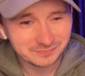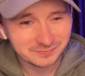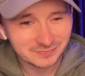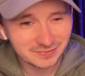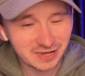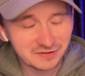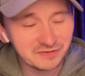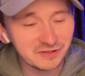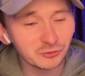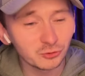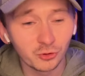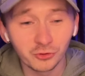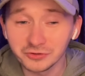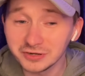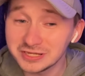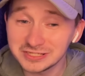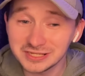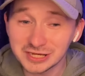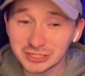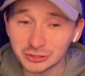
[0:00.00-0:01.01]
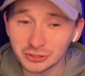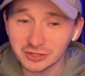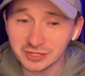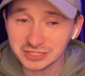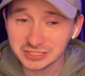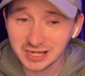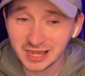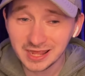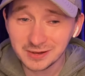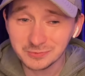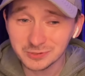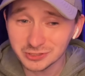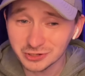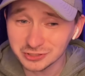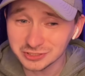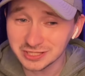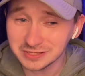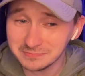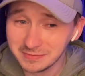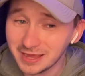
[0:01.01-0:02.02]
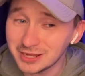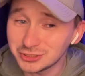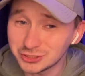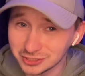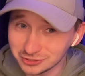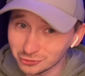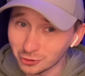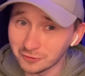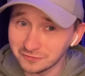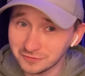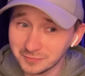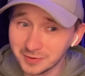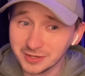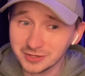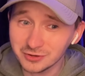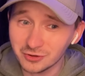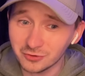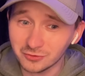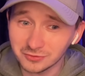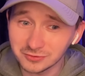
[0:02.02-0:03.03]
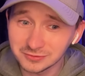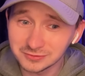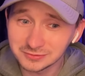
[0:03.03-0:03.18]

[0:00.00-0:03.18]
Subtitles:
And I think the only reason they stood aside was because they mentioned Doflamingo.